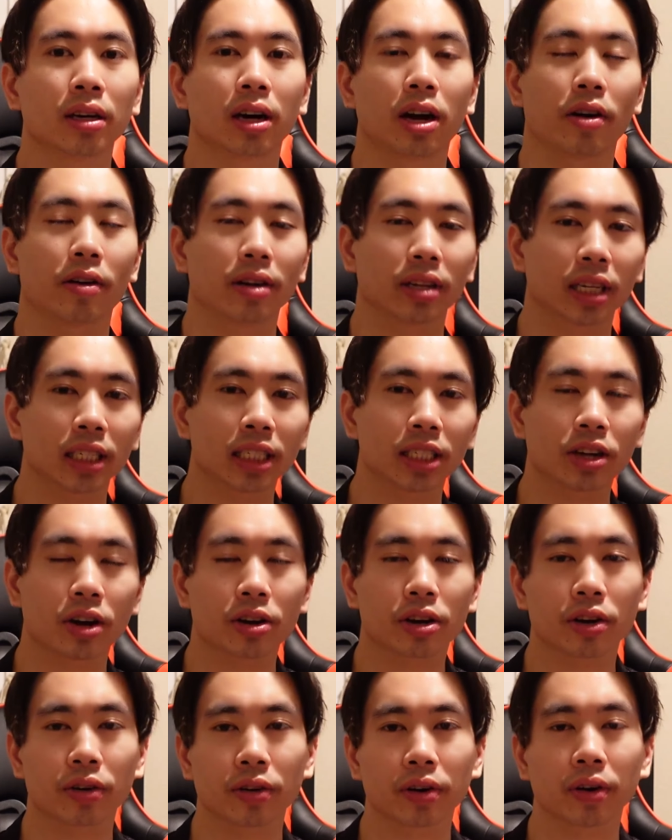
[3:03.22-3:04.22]
Alright, let's
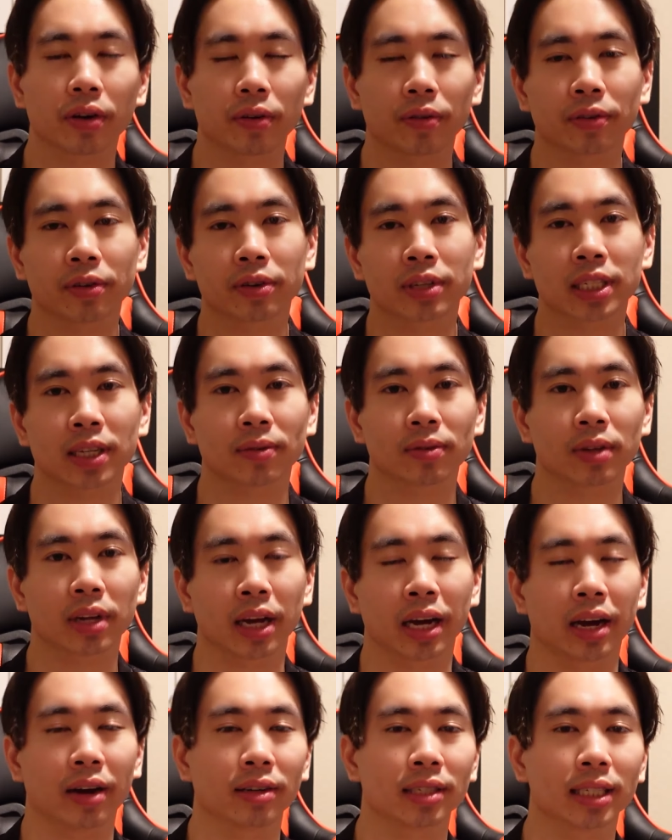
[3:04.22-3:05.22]
start going over some of the
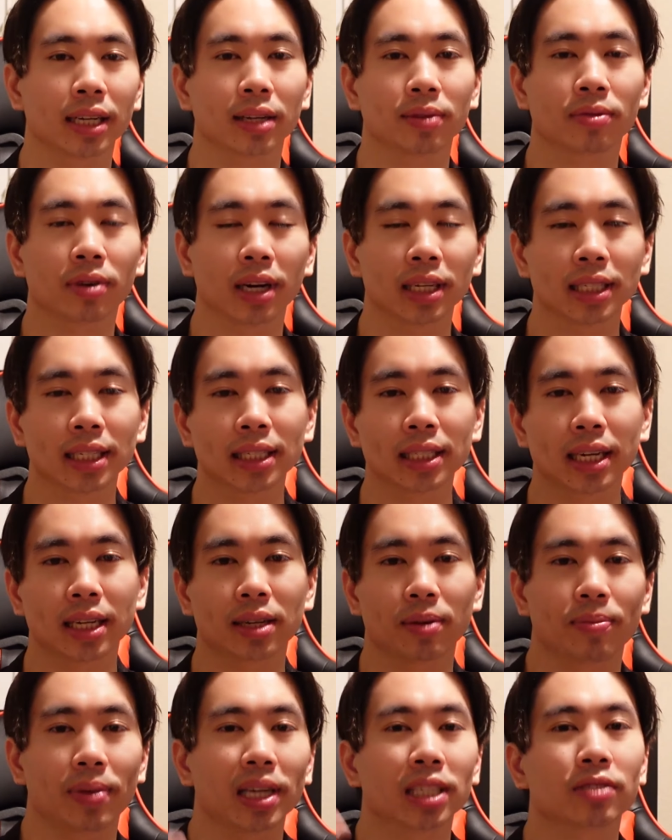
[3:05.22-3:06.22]
hairstyling process, and
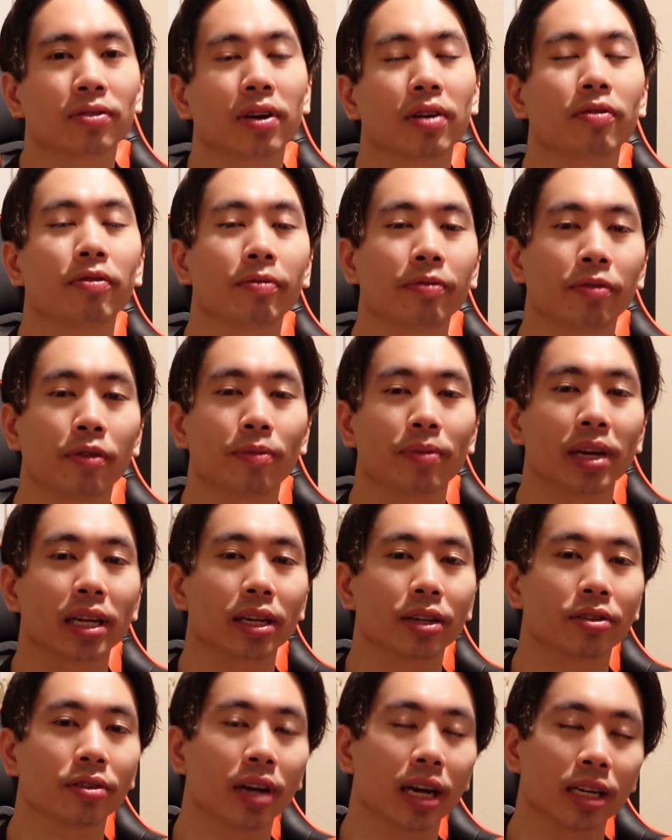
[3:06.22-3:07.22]
the best way for me
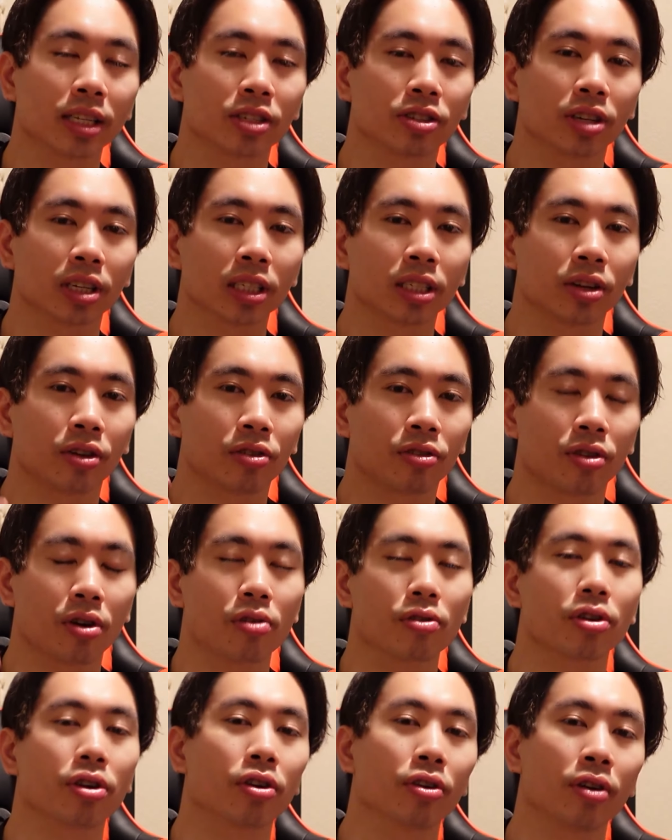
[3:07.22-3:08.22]
to do that is just to
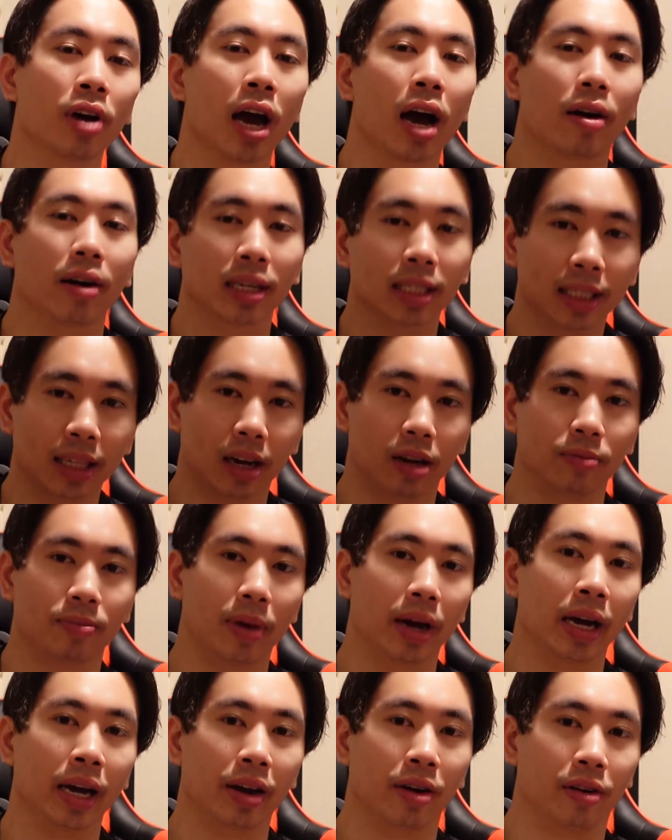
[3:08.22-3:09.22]
show you how I styled
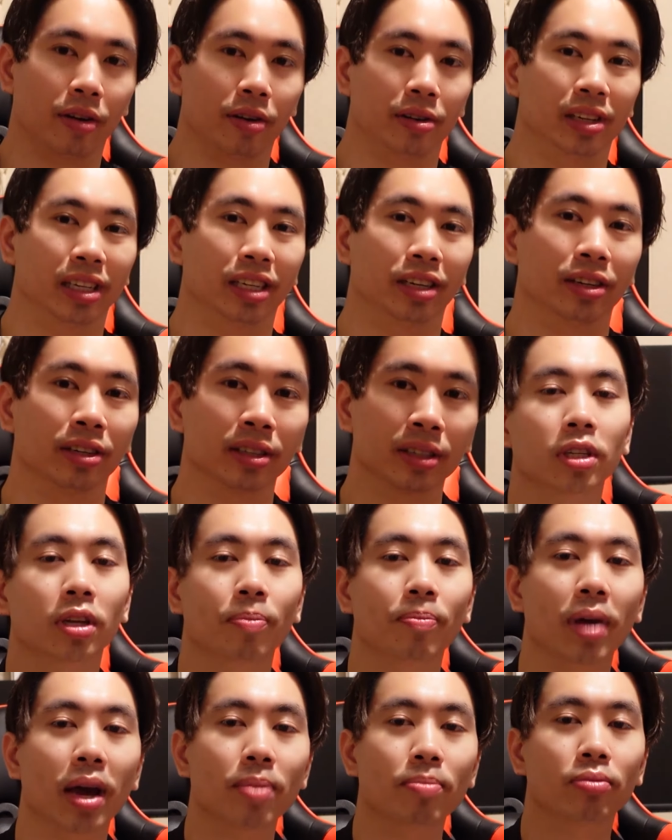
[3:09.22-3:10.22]
my hair earlier. The
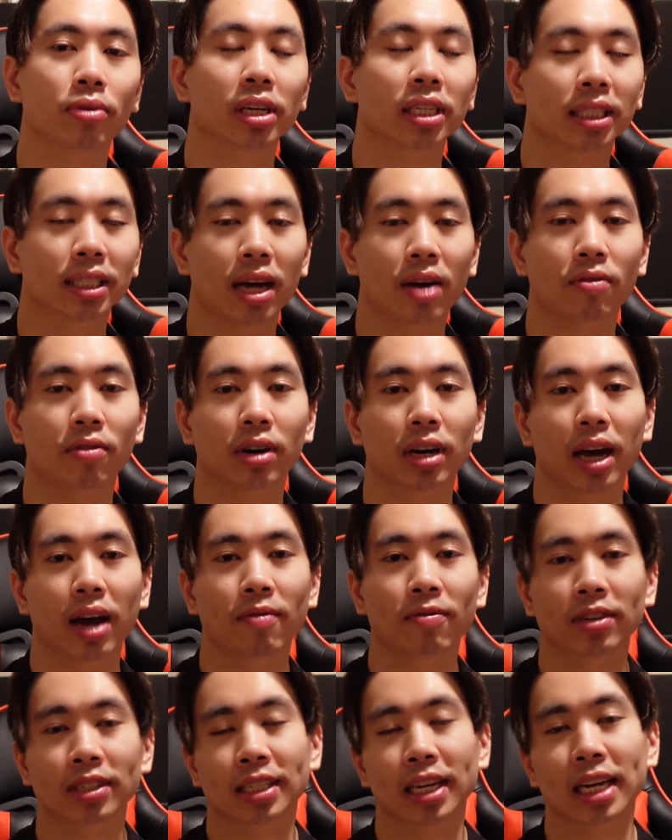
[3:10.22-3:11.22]
main points that I want to
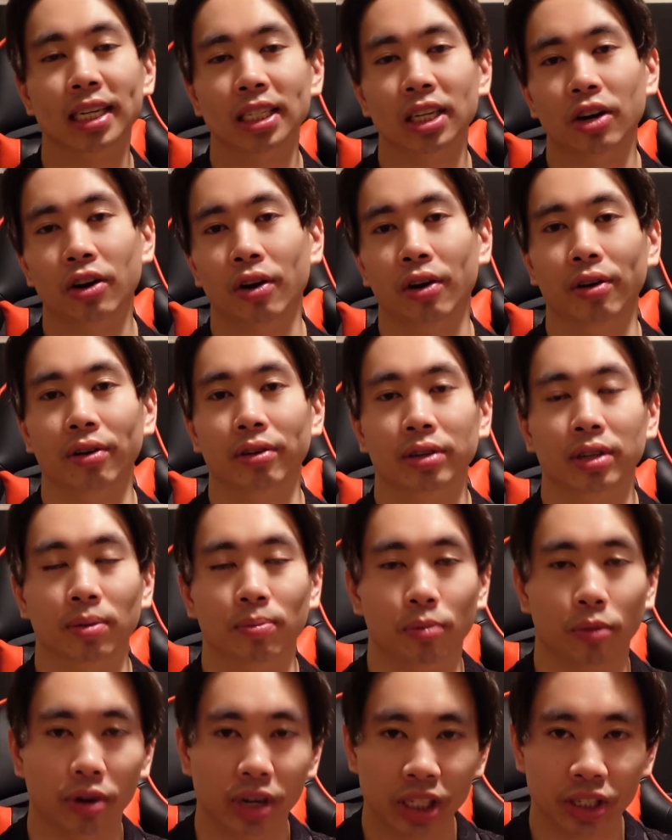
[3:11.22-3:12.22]
emphasize are the
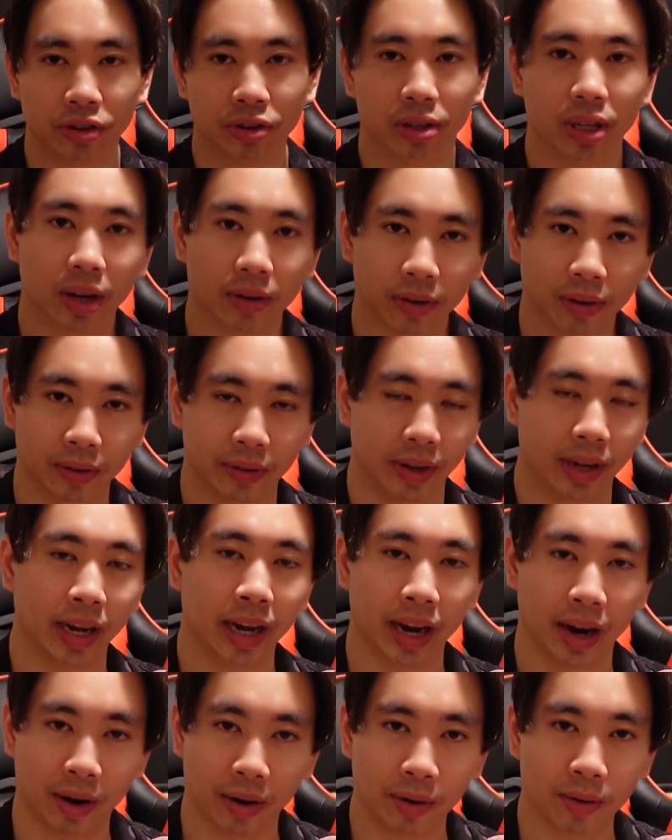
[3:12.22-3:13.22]
moisture level of the
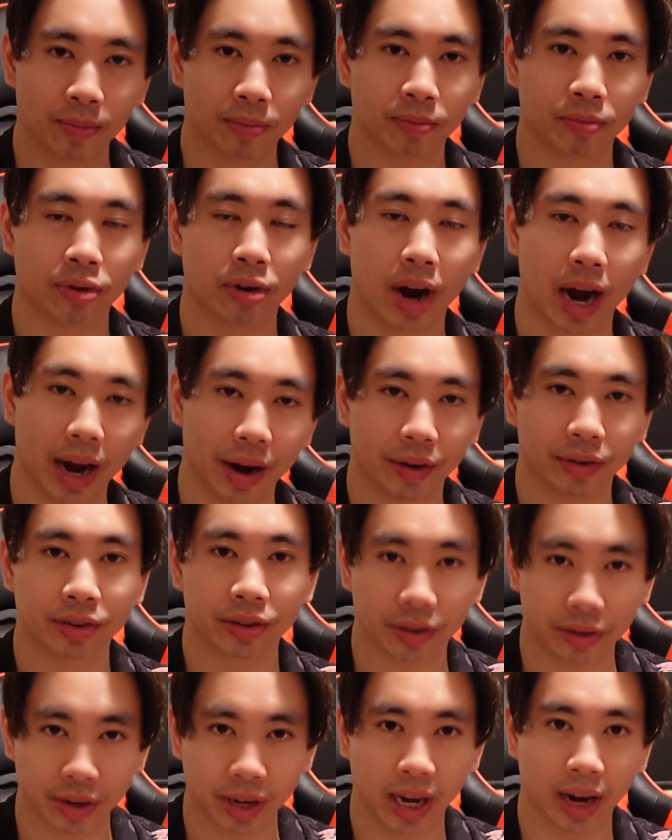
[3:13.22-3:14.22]
hair prior
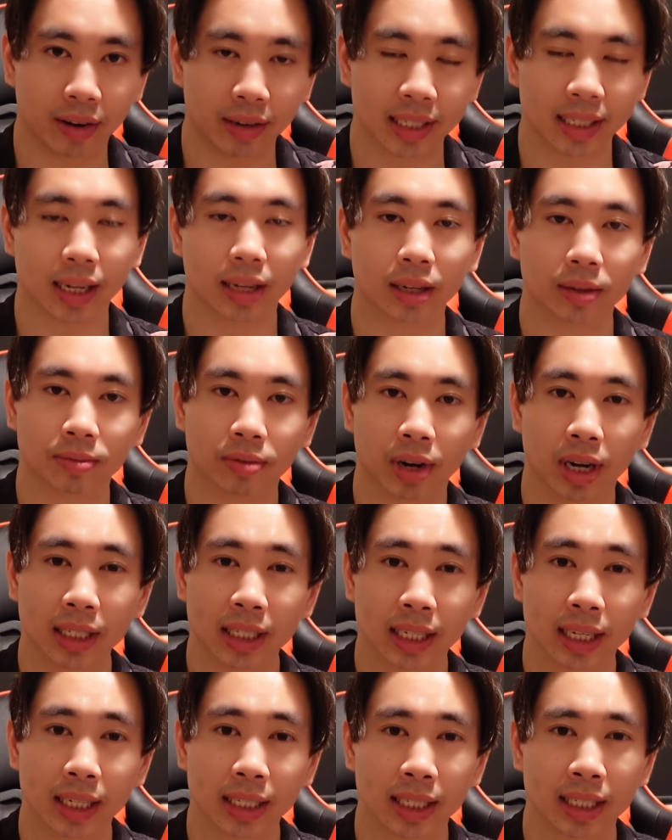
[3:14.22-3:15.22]
to the hairstyling
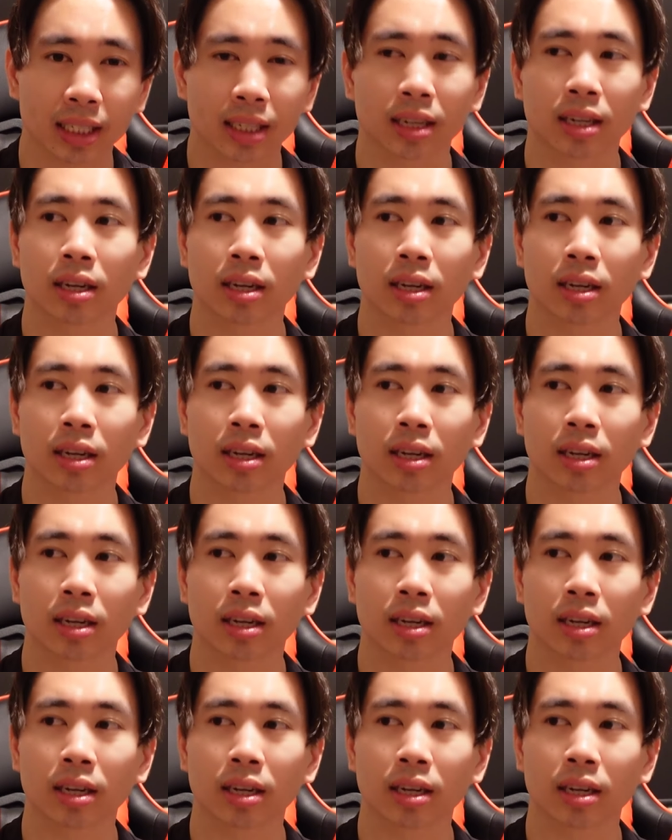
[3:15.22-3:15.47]
process,